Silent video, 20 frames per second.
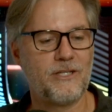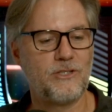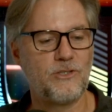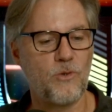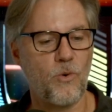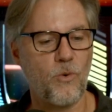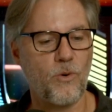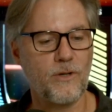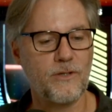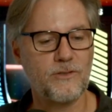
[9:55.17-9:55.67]

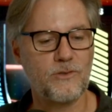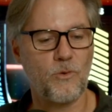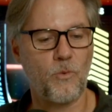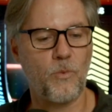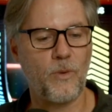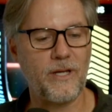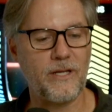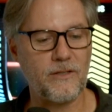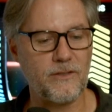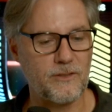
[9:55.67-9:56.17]
doors,
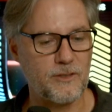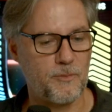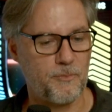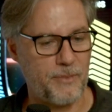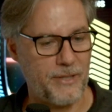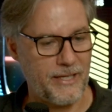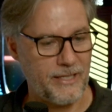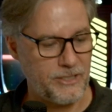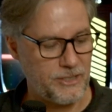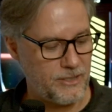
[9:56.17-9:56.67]
wheels,
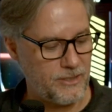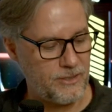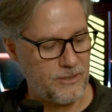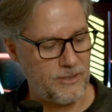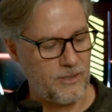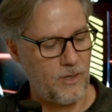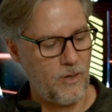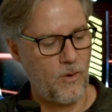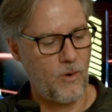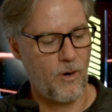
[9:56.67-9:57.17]

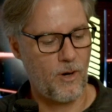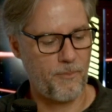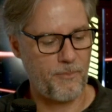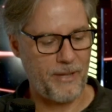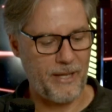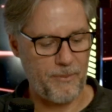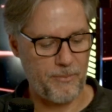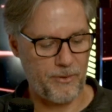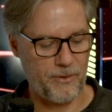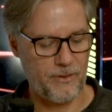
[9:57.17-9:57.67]
pigeons, or
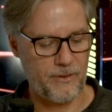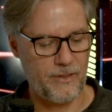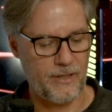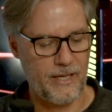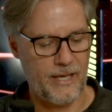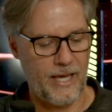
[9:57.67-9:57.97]
people.